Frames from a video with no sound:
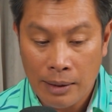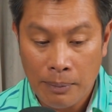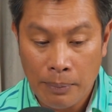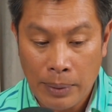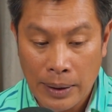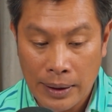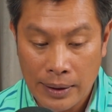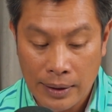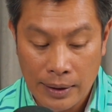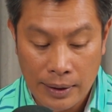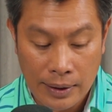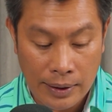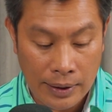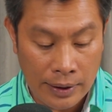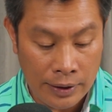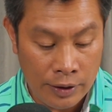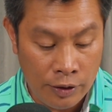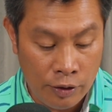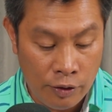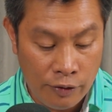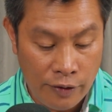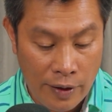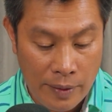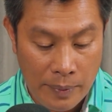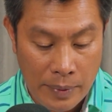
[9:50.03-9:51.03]
But
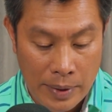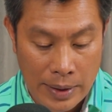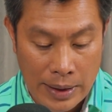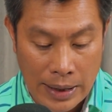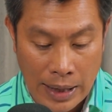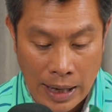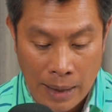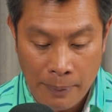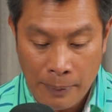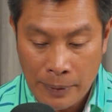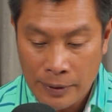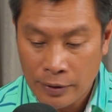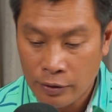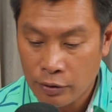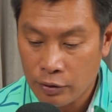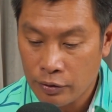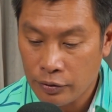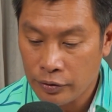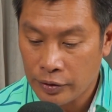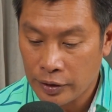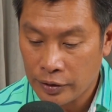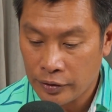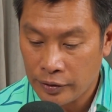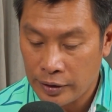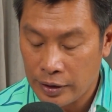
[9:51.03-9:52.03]
youth MMA up until
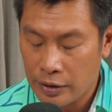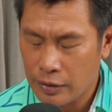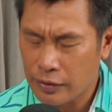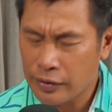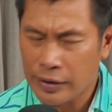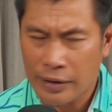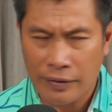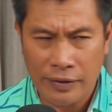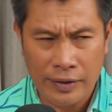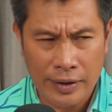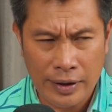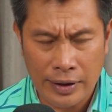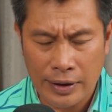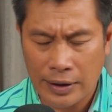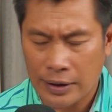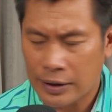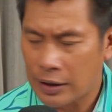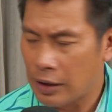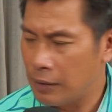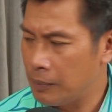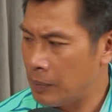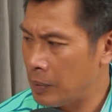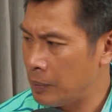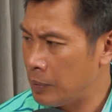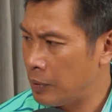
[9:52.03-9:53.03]
16 or 17, I
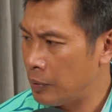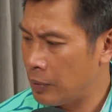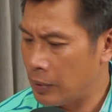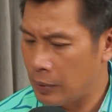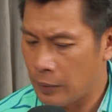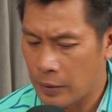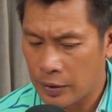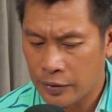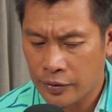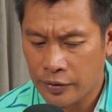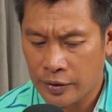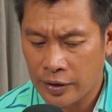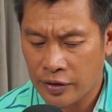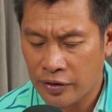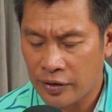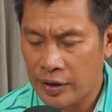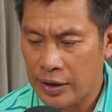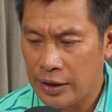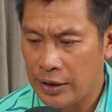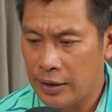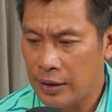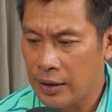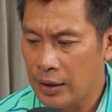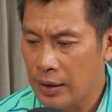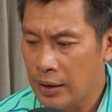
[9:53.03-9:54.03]
can't remember what it was,
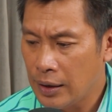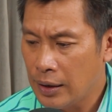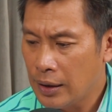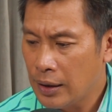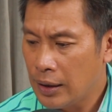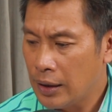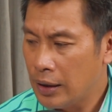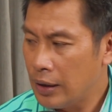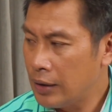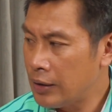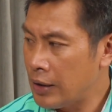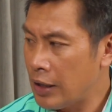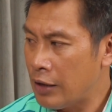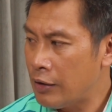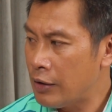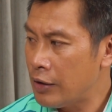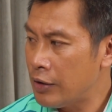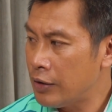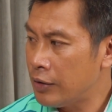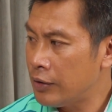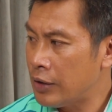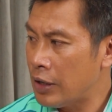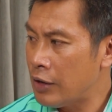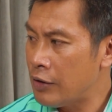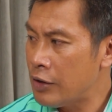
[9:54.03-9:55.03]
16.
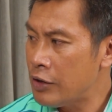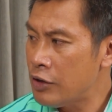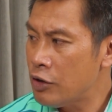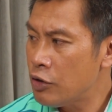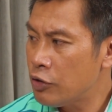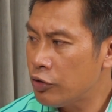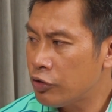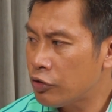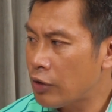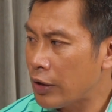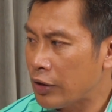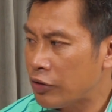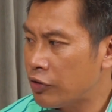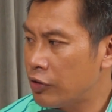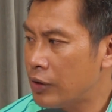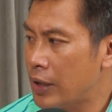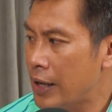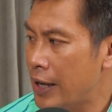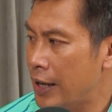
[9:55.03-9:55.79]
there are no strikes to the